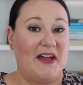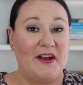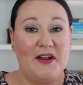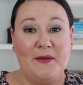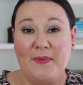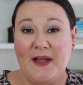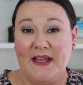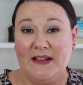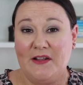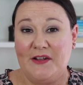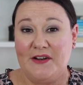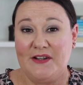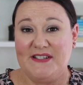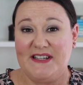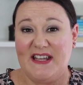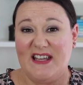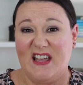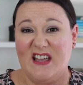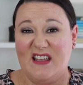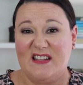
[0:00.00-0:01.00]
I don't buy lotto
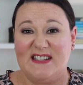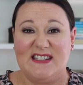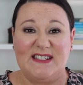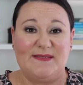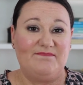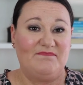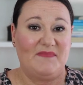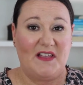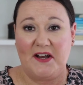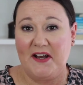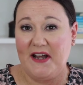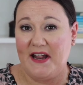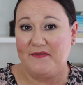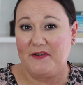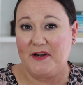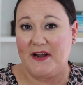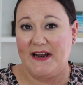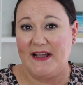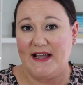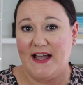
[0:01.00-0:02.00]
tickets, I don't have
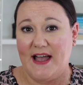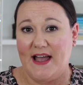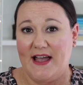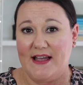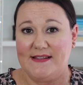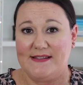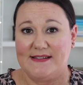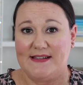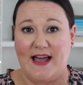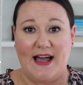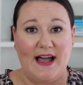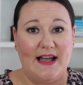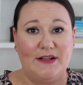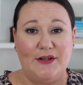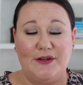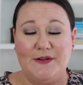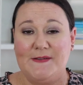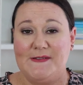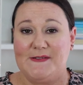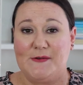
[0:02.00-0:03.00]
credit cards, car
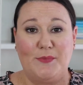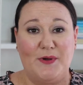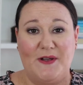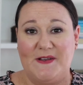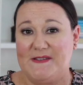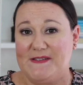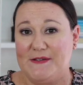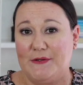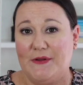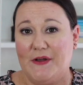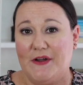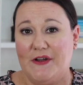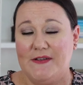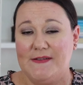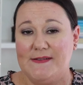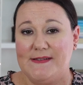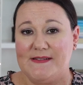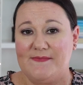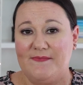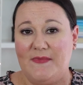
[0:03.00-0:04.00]
loans, or personal
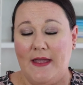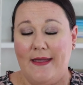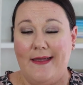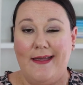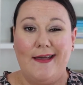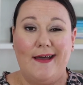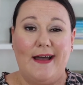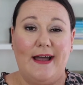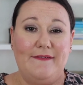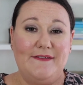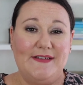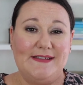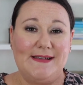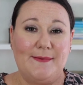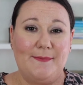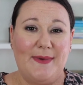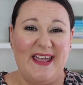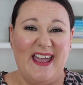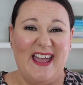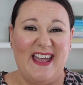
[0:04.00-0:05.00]
loans. I
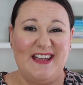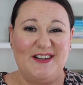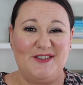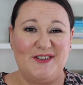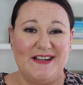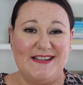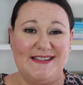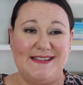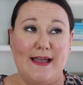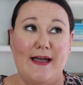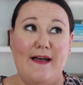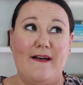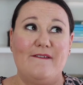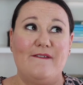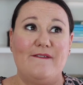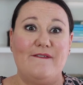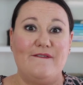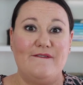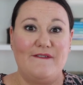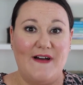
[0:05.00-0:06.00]
visit my hairdresser
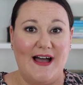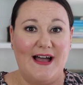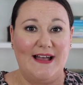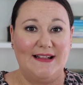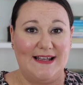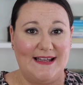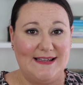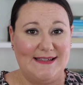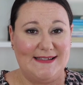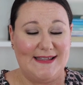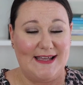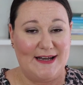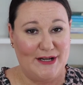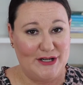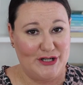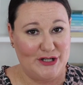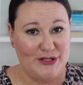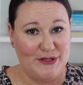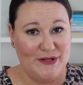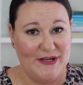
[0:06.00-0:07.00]
far less than I
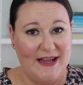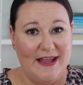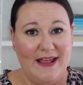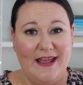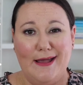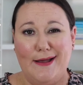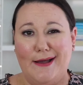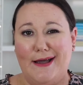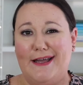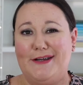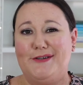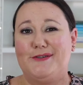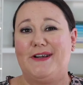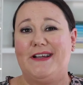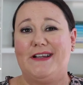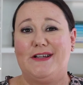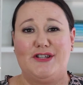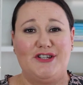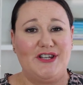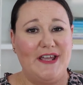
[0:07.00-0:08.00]
should. I
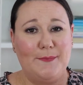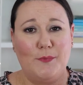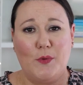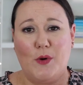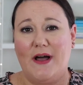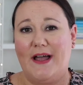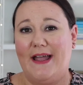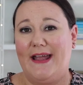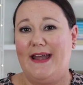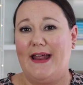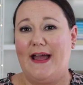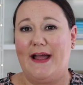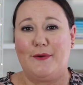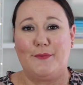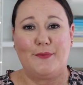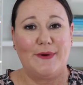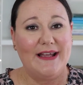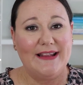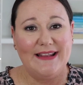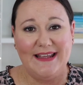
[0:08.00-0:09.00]
drink cheap wine, I
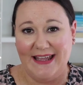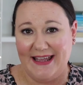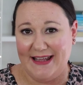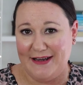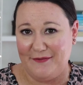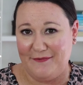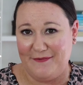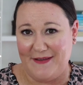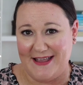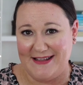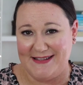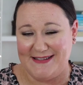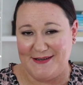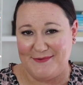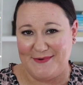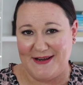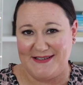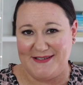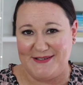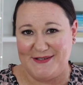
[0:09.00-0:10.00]
rarely eat at fancy
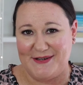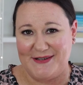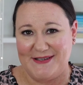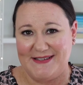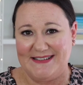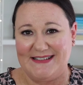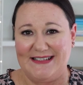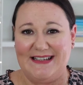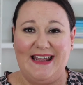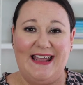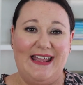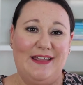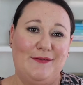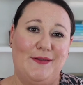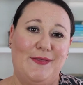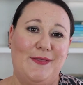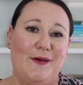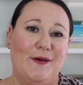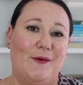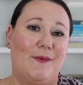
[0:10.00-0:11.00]
restaurants, and
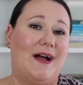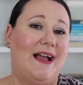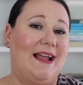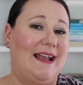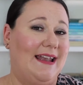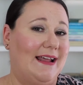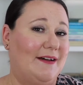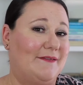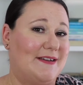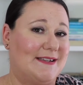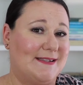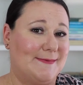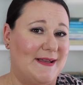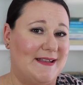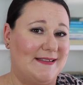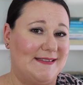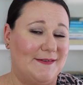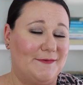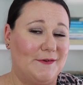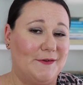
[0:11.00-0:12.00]
even though I love
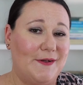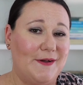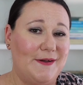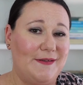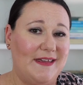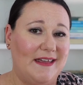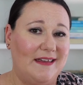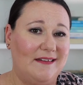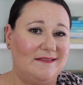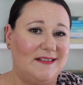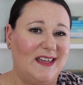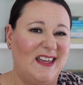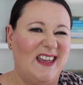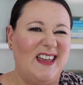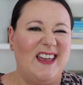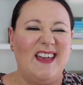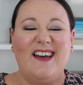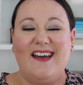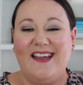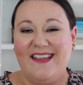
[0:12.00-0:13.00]
expensive clothing,
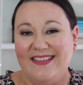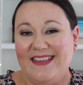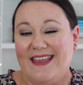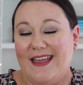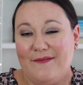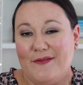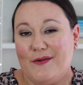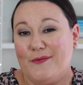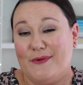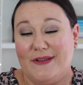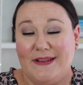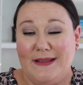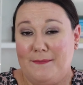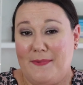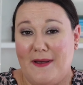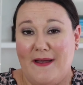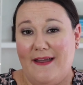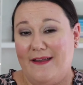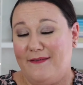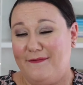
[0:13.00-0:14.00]
I only ever really
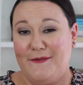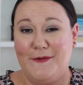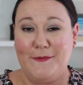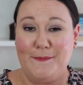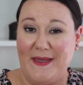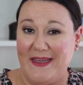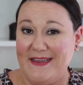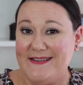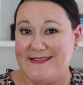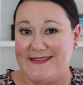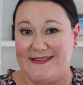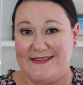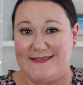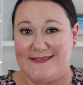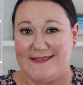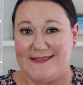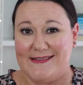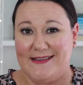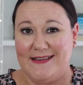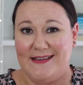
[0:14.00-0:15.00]
buy a few
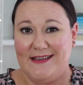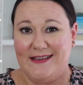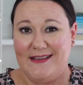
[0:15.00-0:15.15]
pieces.